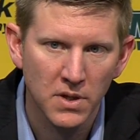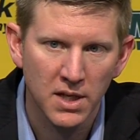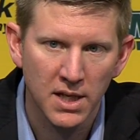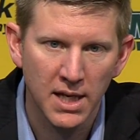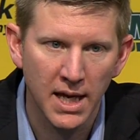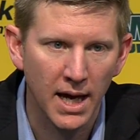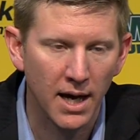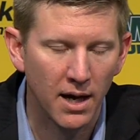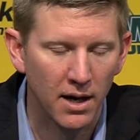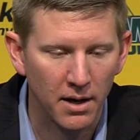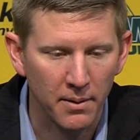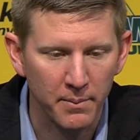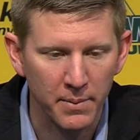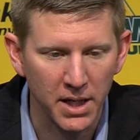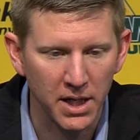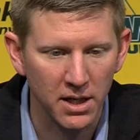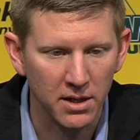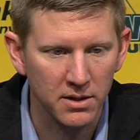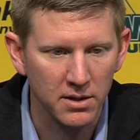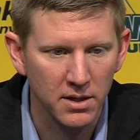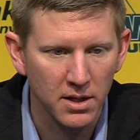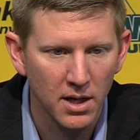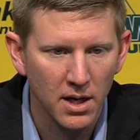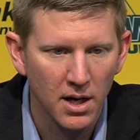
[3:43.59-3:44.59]
Yeah, I
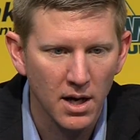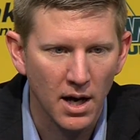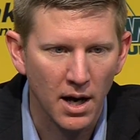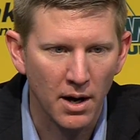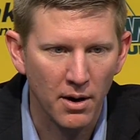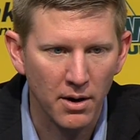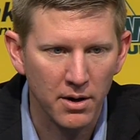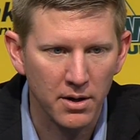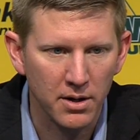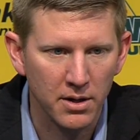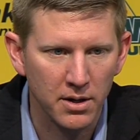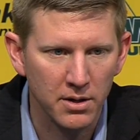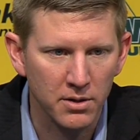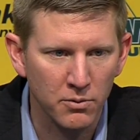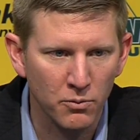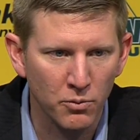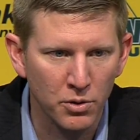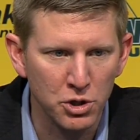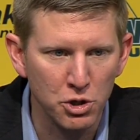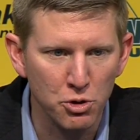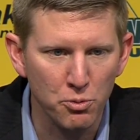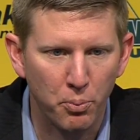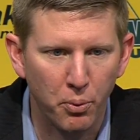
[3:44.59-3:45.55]
mean, when you